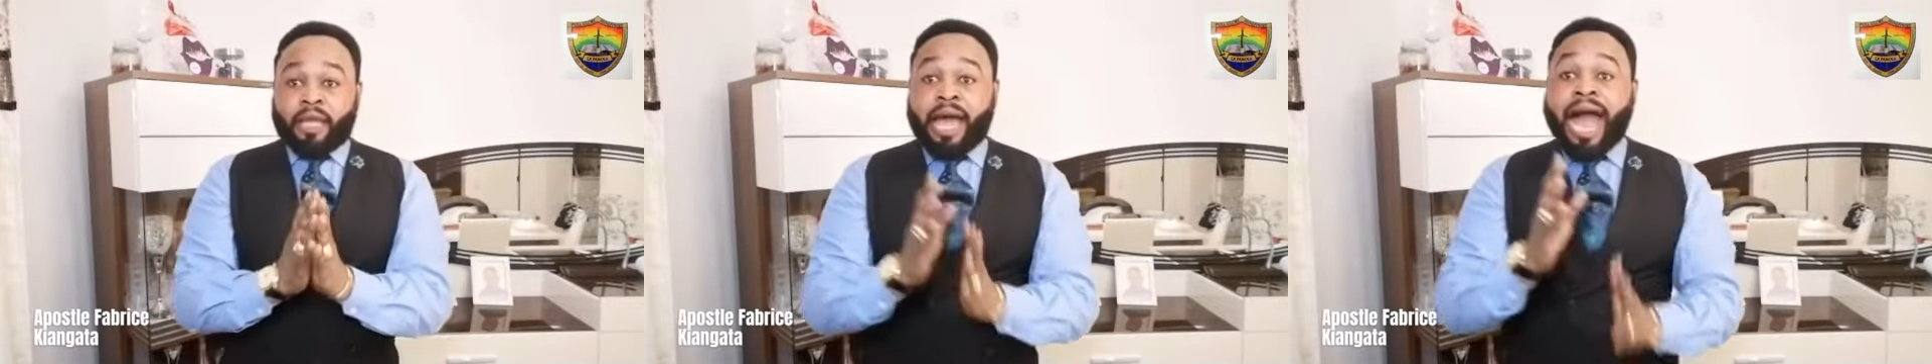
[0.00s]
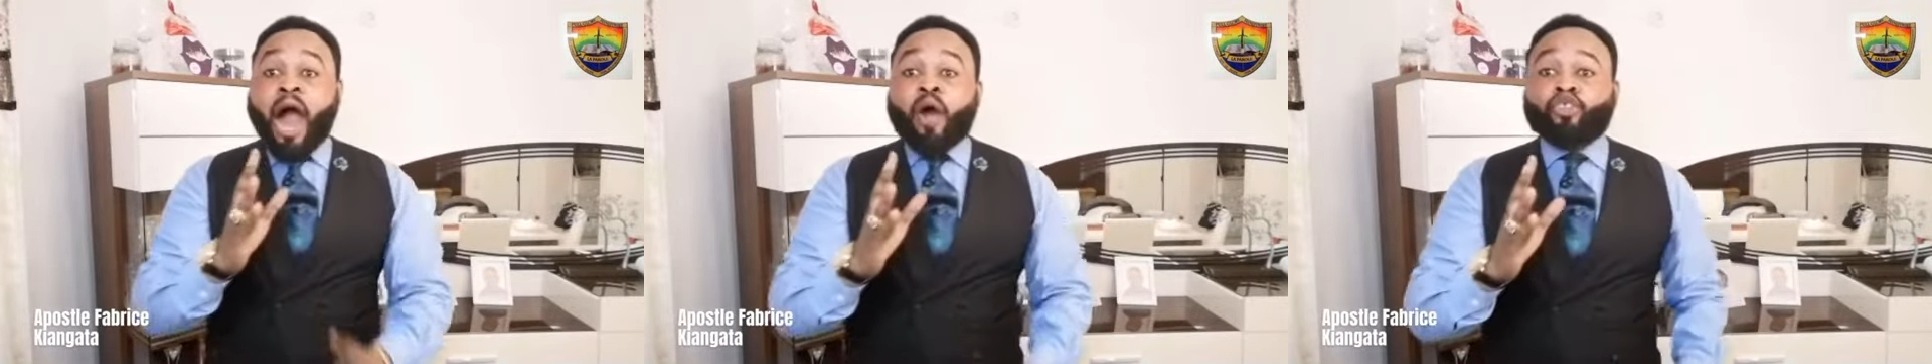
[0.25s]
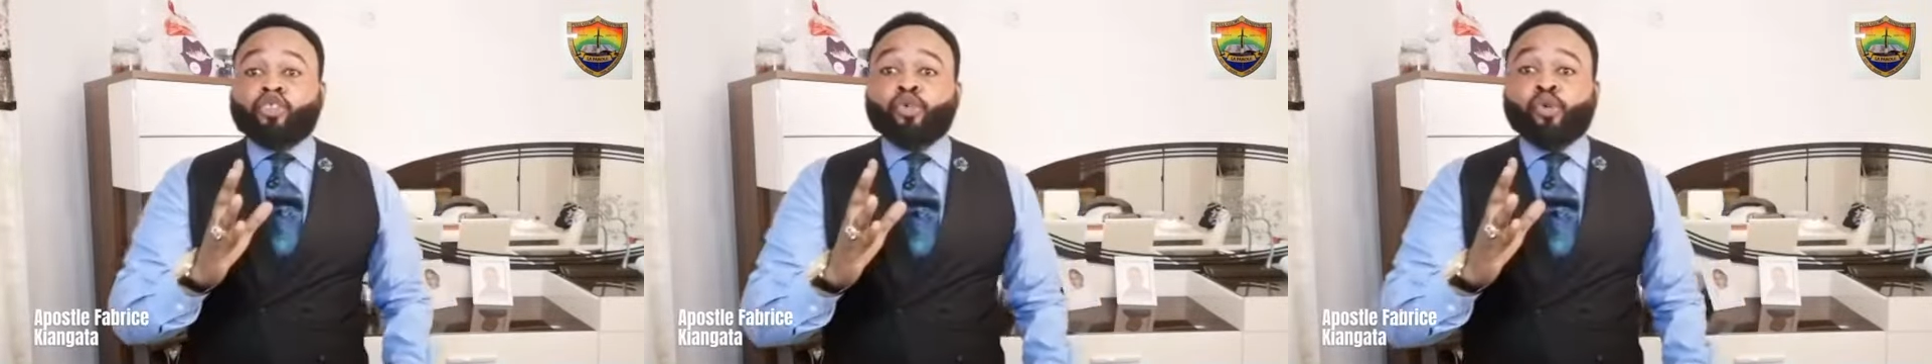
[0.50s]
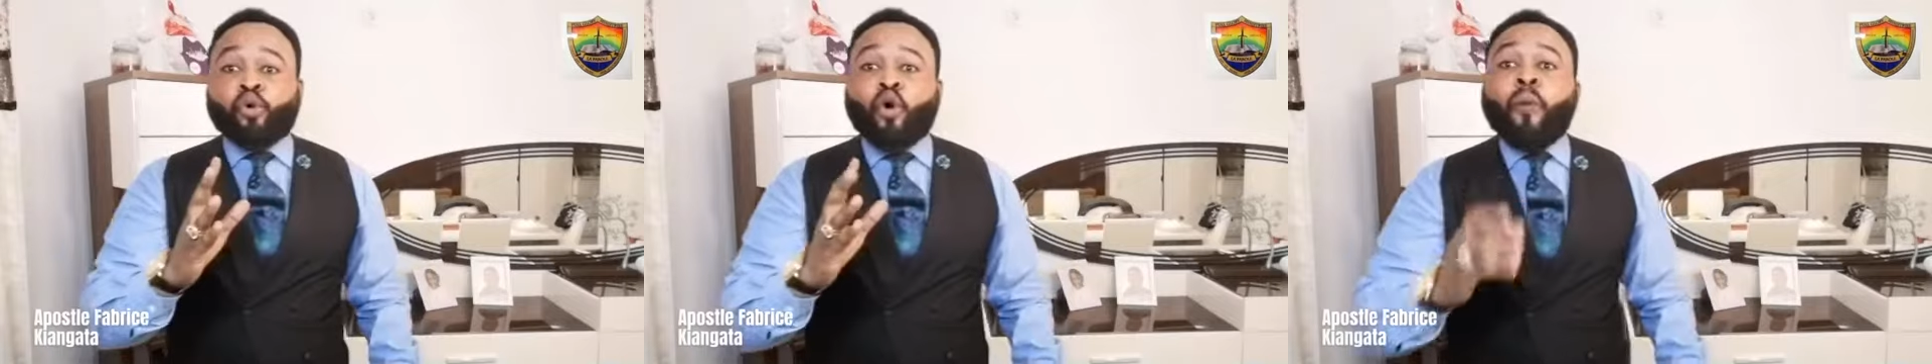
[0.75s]
how to
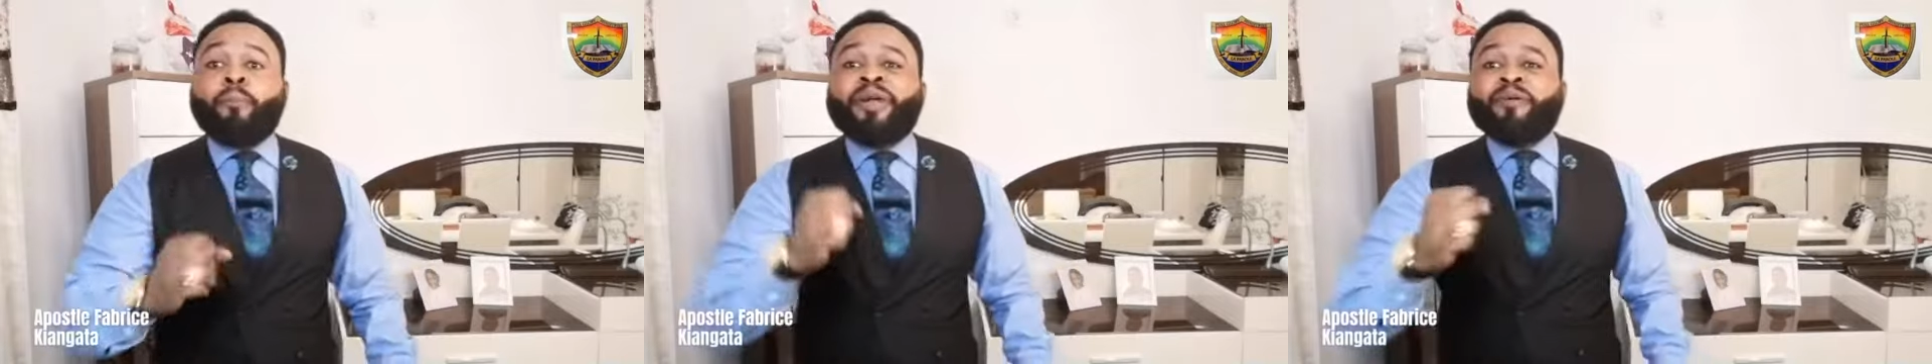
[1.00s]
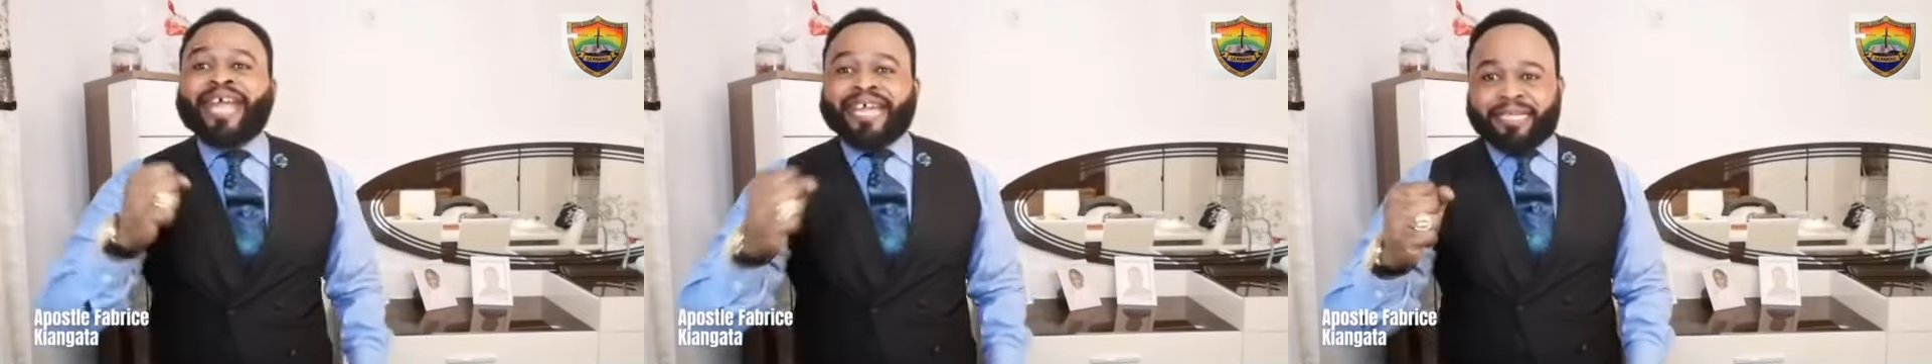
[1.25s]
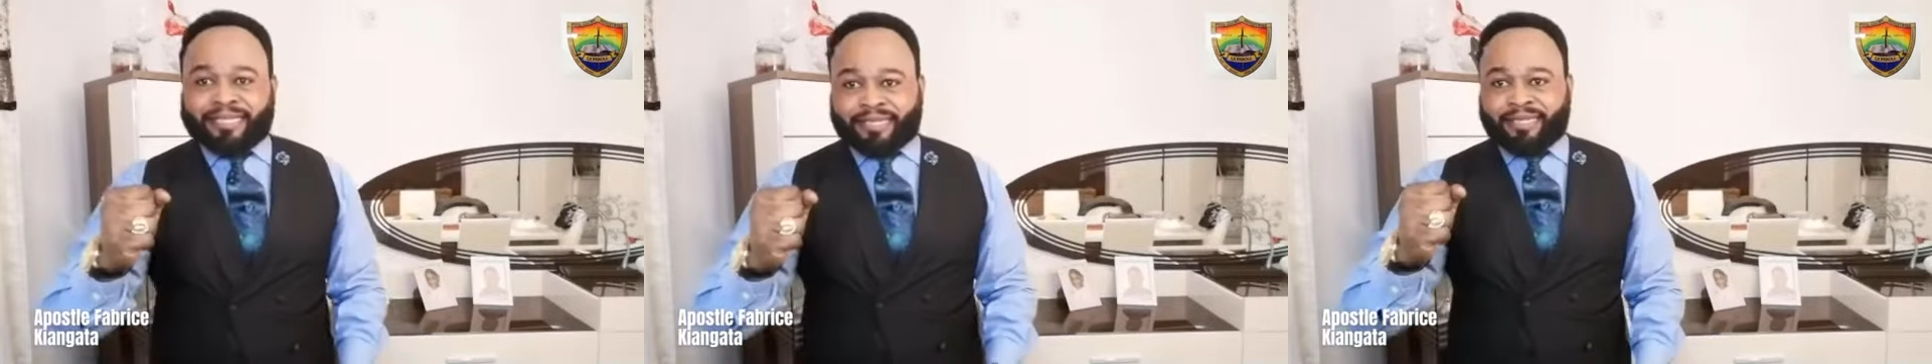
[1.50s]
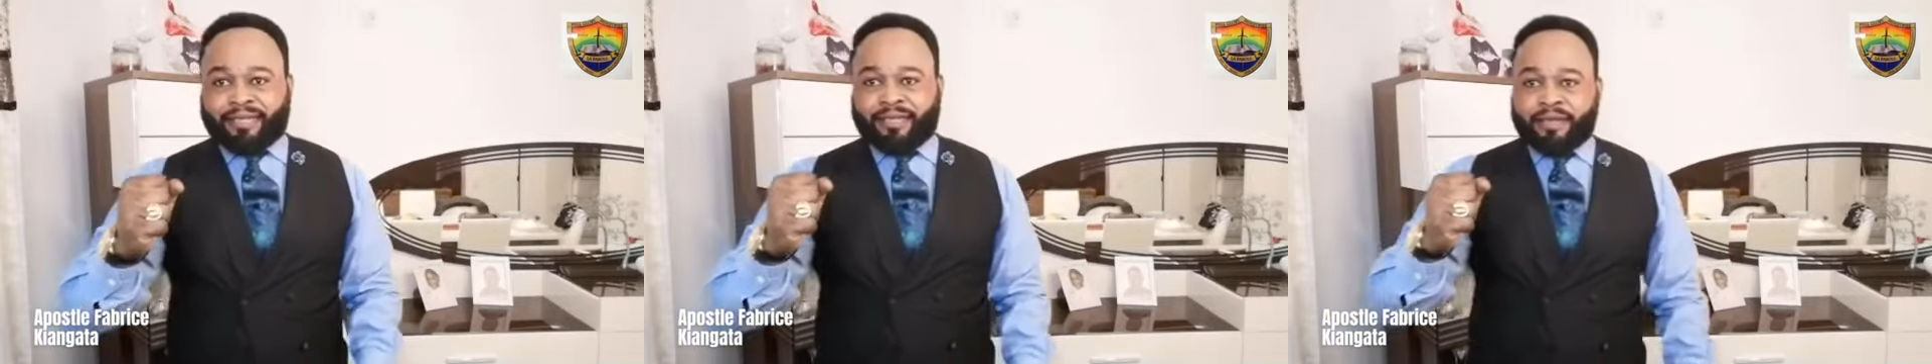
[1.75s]
operate,